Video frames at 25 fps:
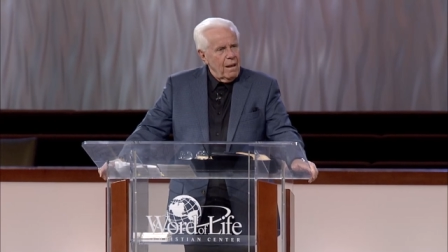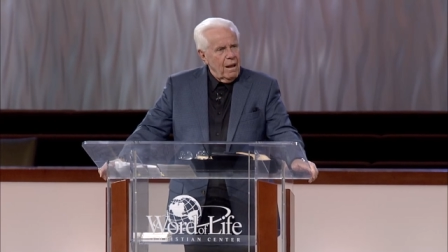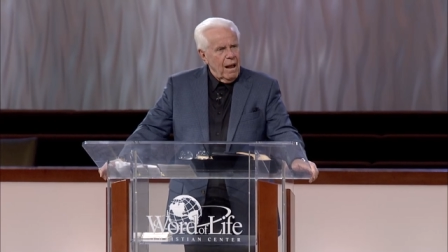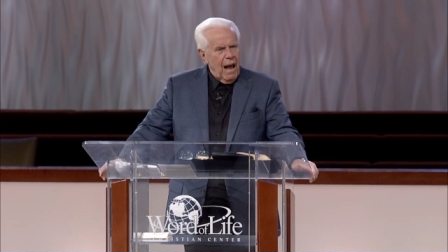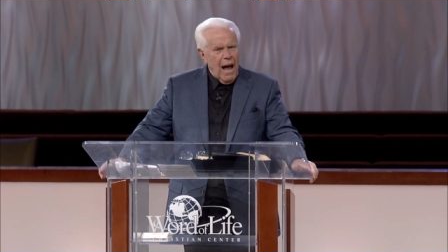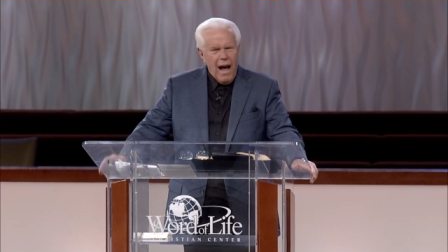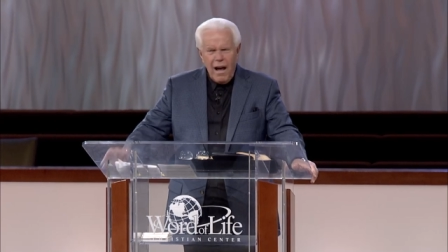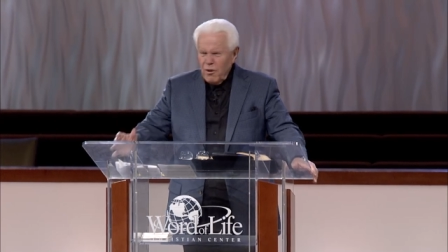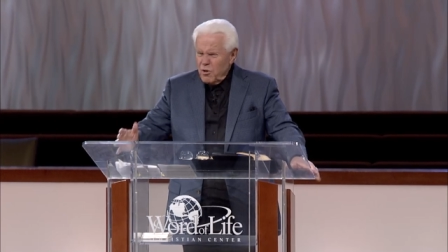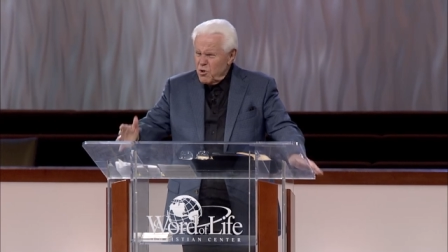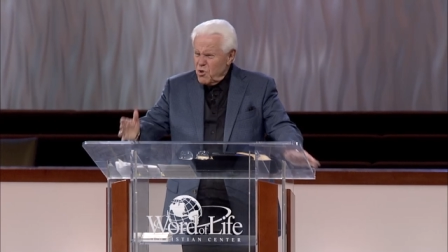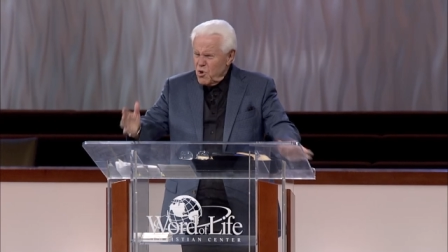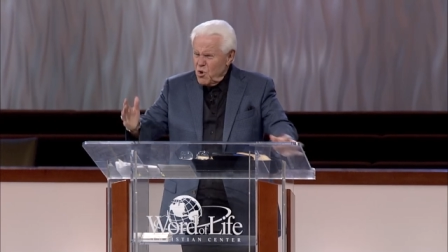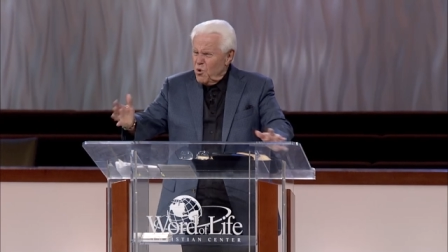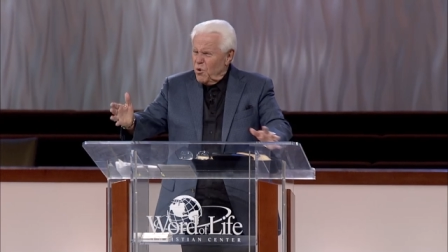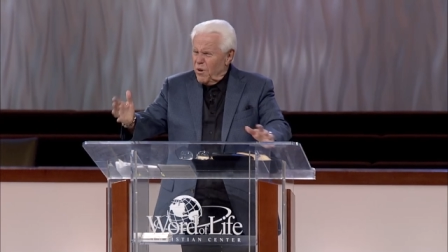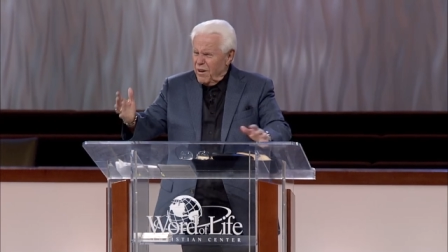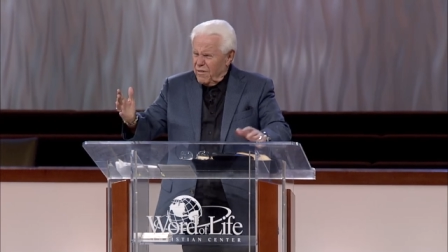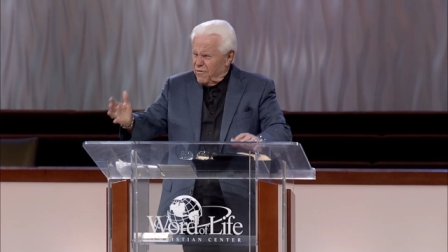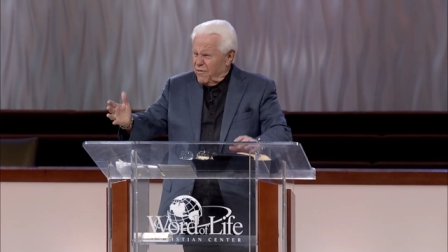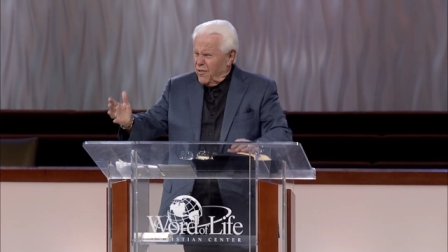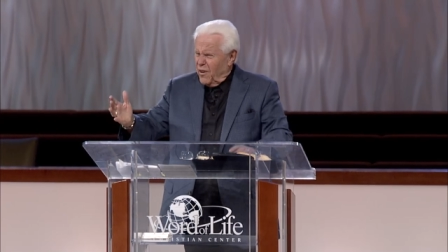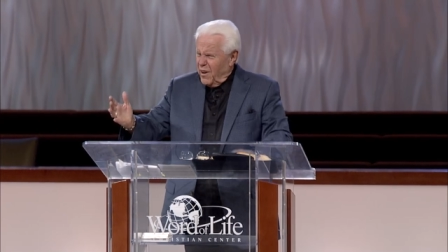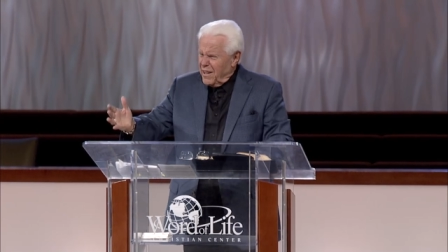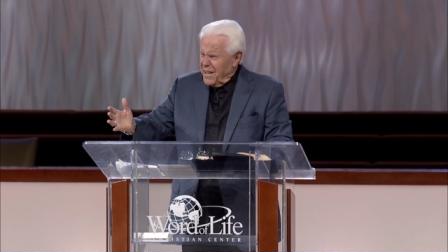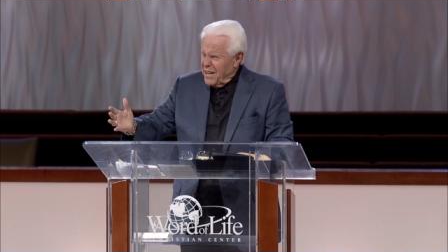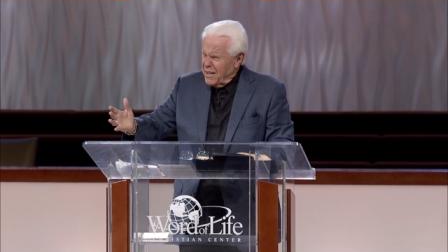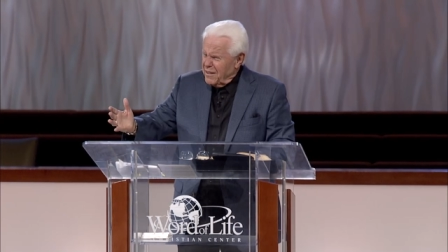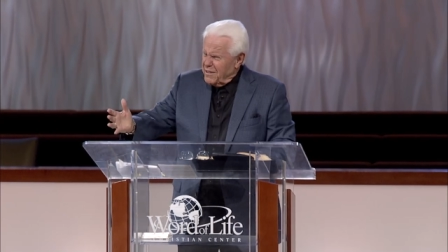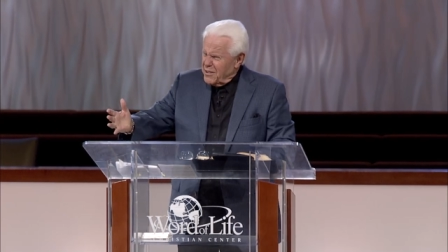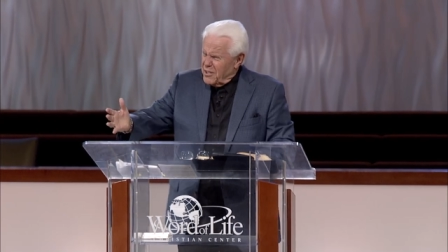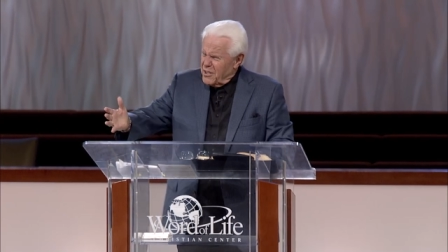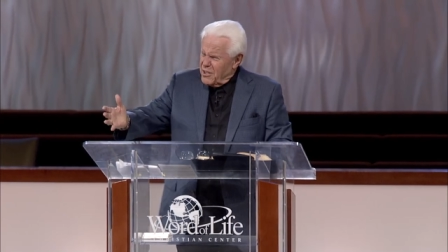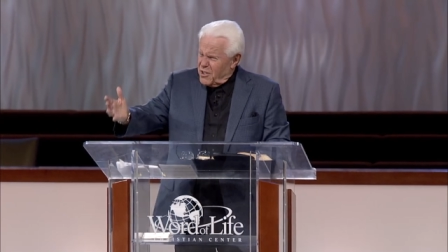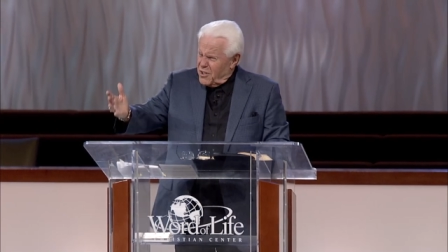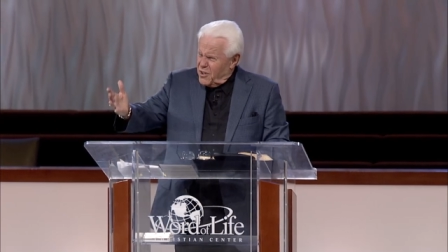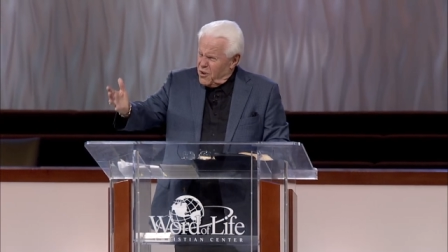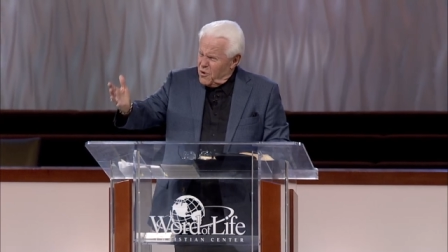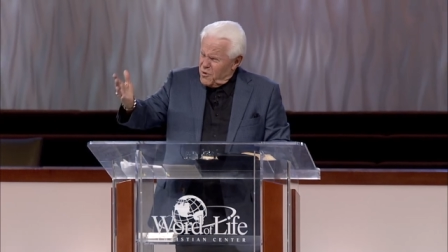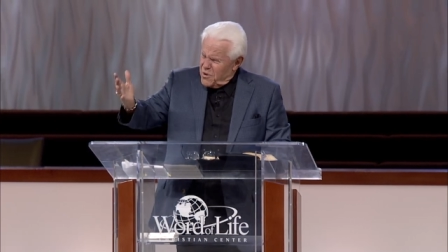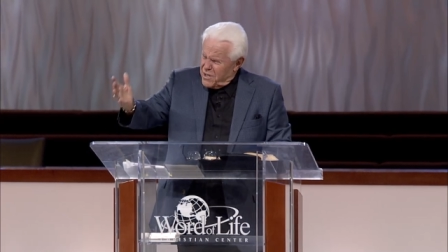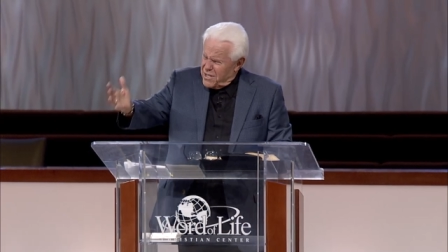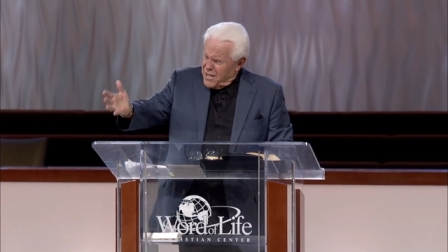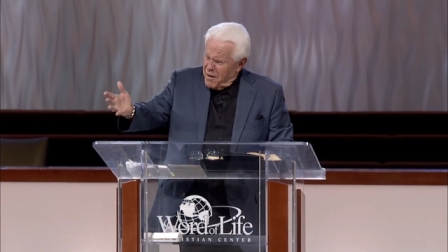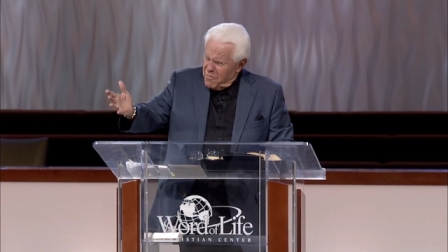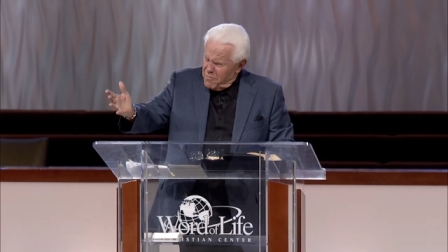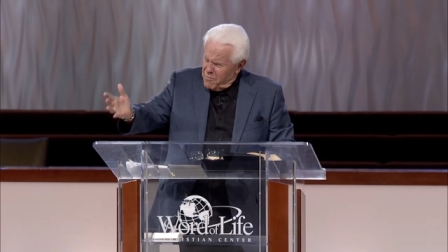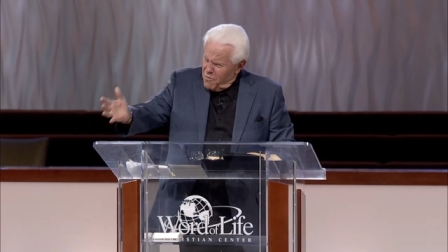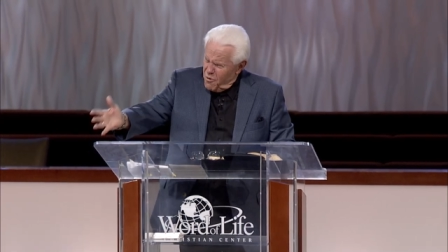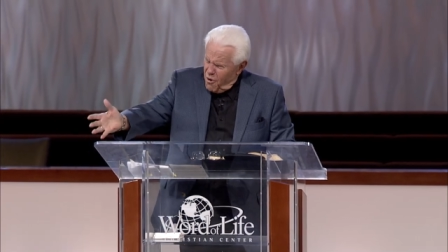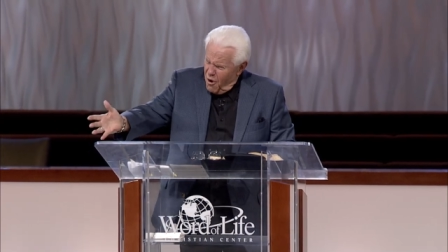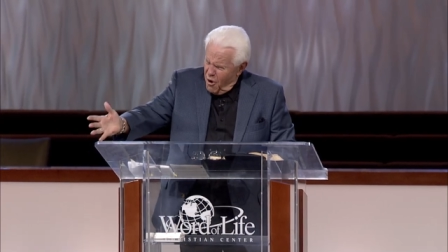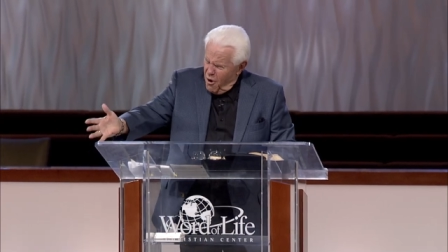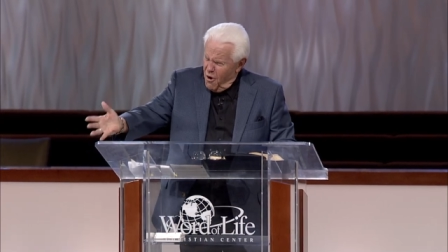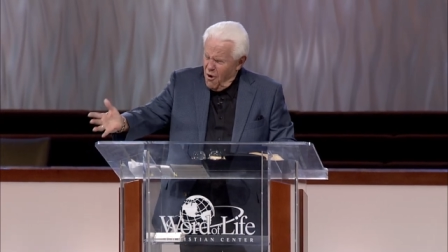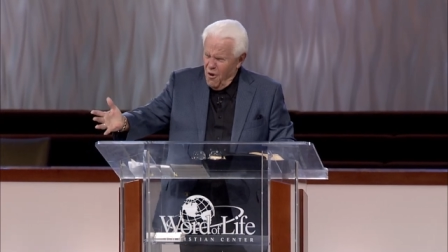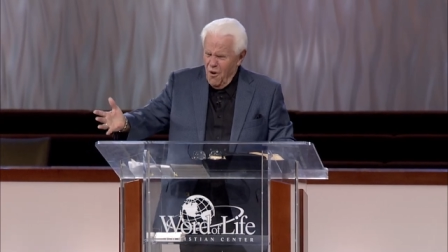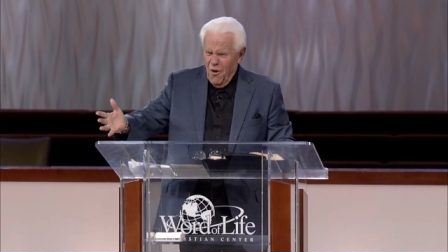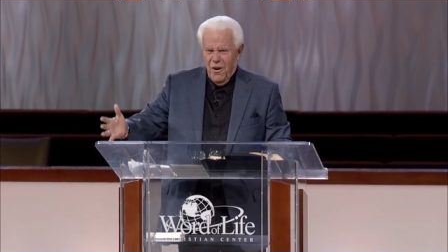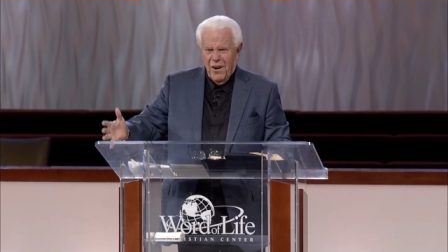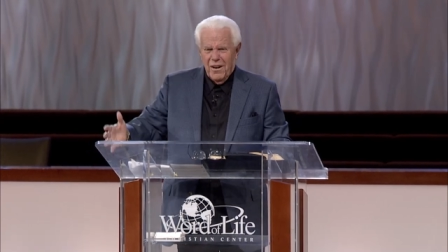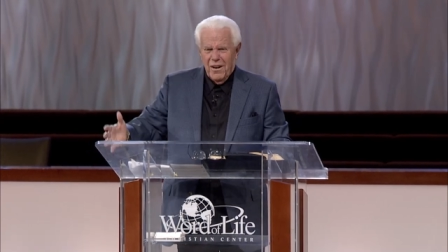I'll do it for you. Just do something wrong.